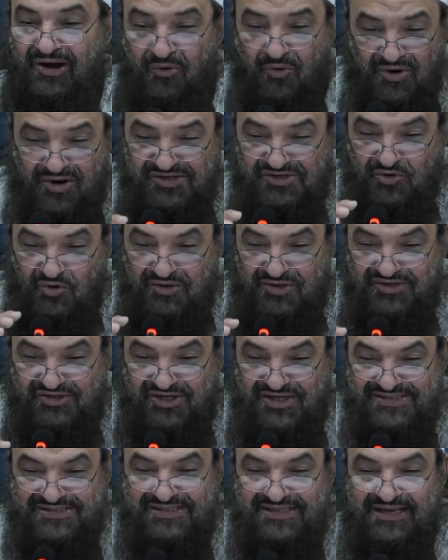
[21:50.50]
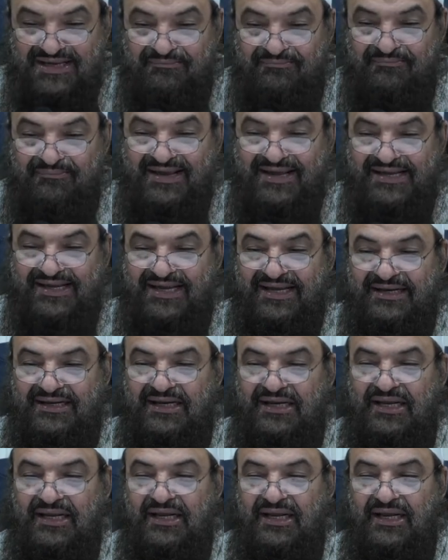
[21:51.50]
All is good is just
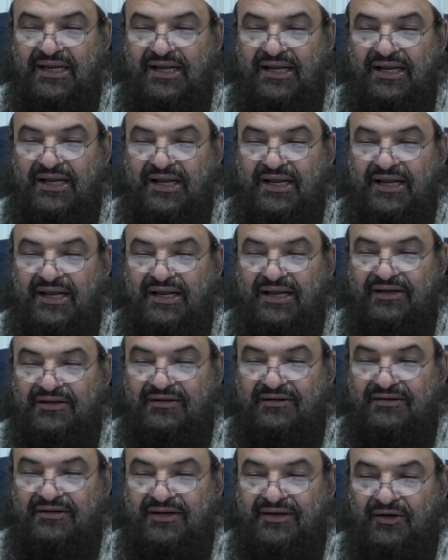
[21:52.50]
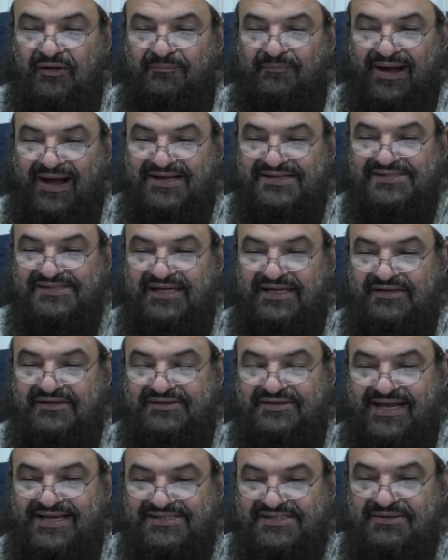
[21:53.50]
making,
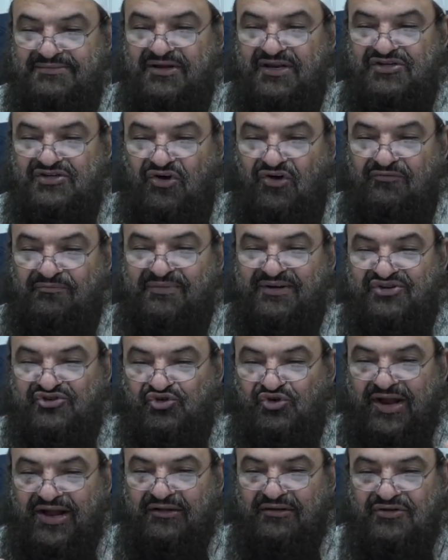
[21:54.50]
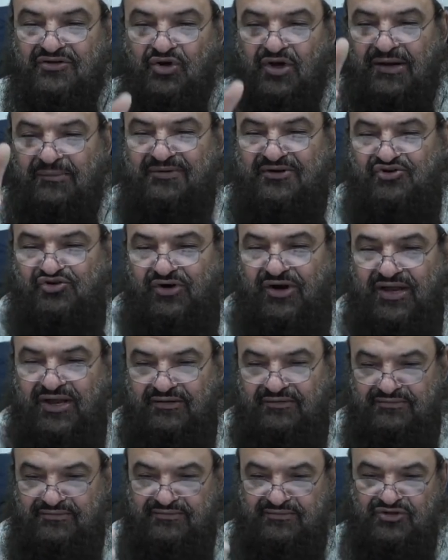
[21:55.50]
passing testimonies of betrayal. You're a
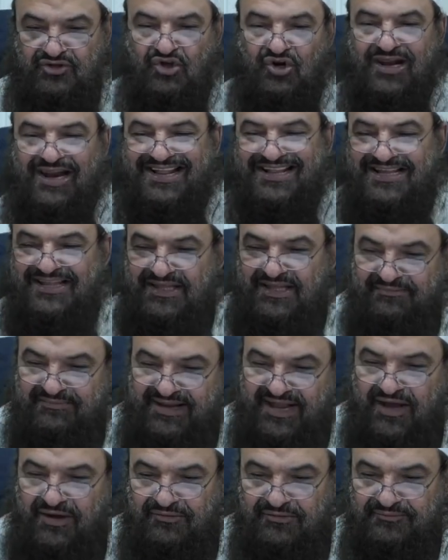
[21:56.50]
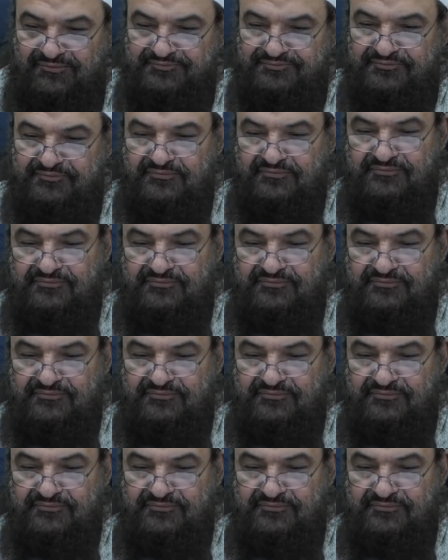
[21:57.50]
betrayer. You're letting them down.